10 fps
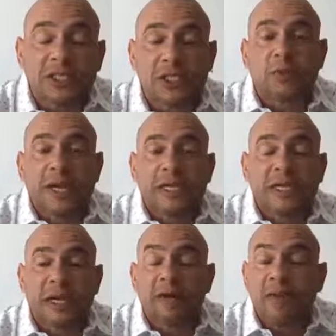
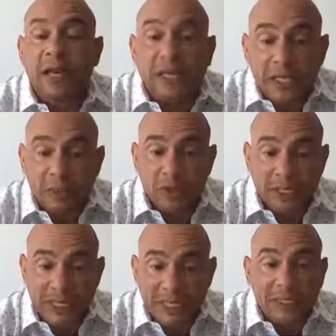rating of any
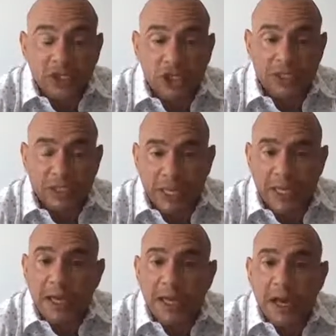community in the GTA.
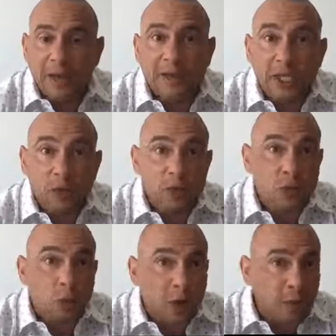I think it was
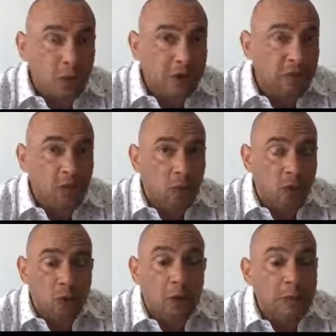1.4
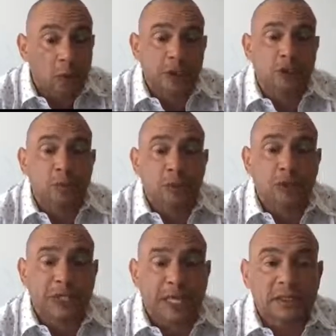or
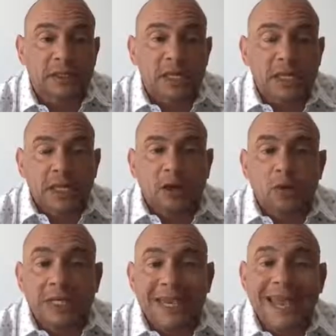1.2%.
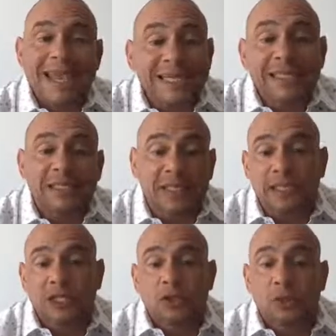Only
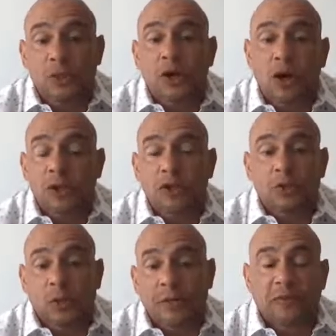86 newer condos
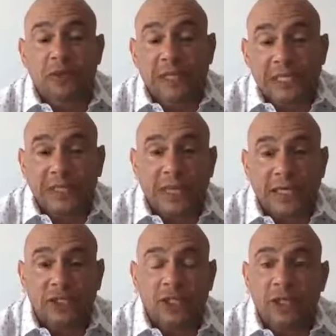went up for lease
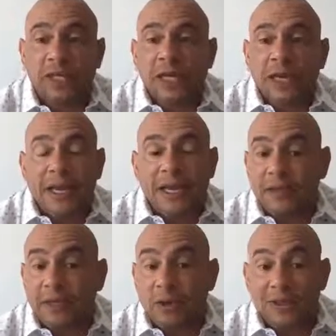last year, and I
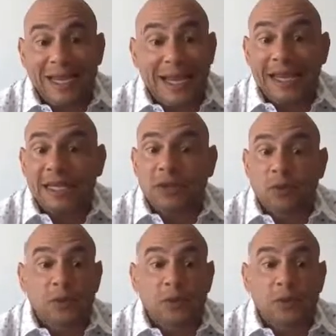think it was 83